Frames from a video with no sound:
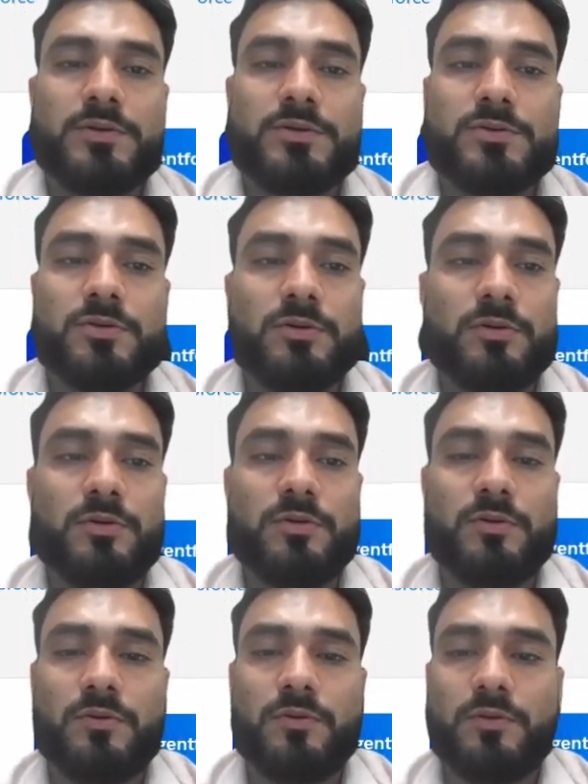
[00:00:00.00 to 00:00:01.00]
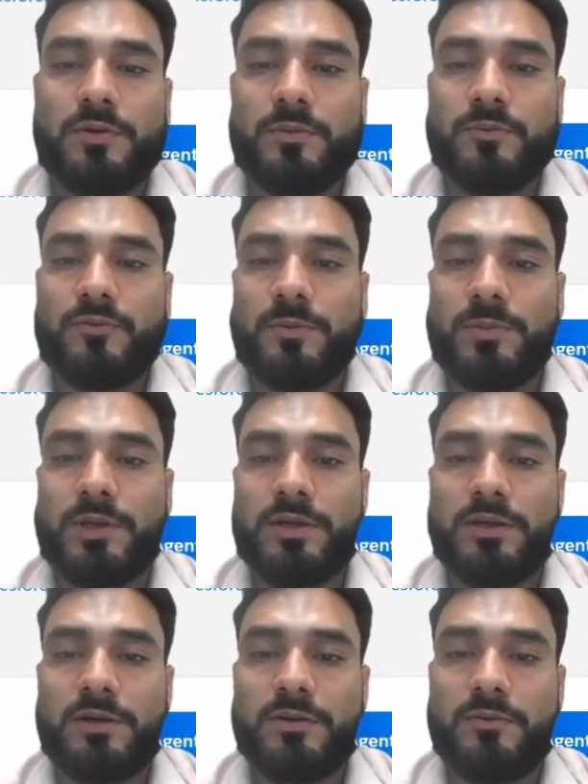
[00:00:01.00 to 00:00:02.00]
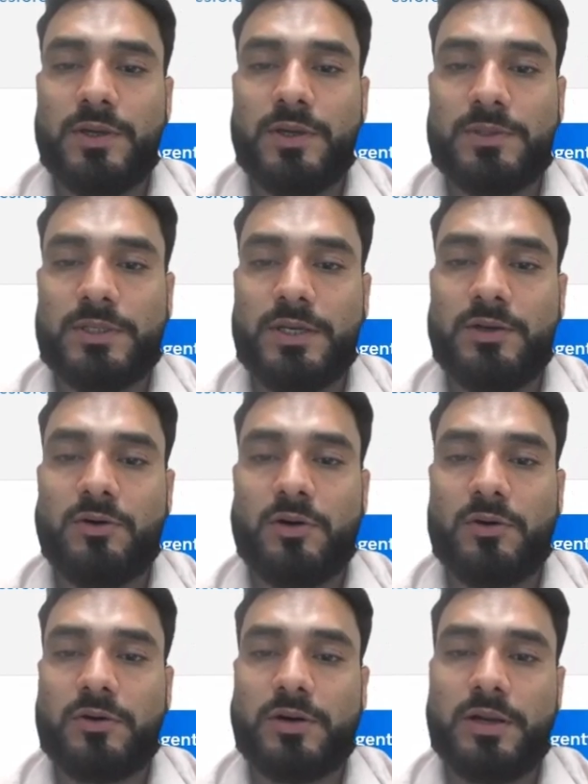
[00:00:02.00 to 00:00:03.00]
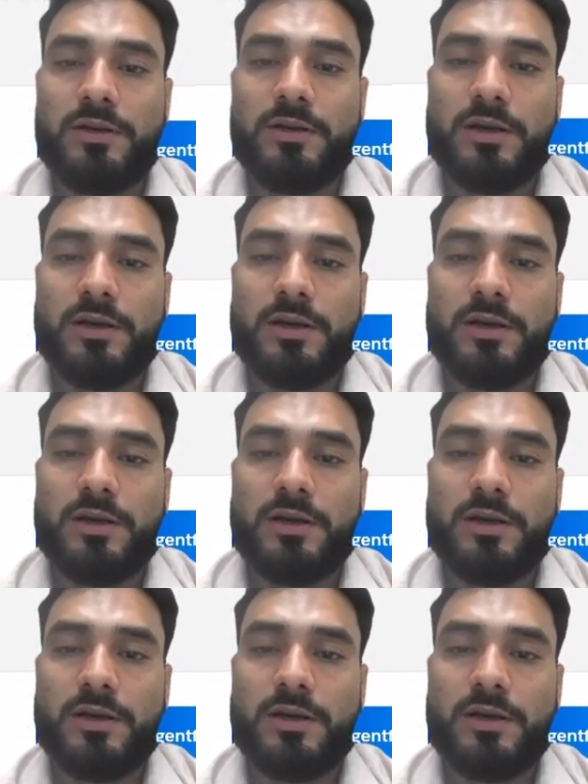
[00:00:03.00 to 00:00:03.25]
So from here we have three dot, right?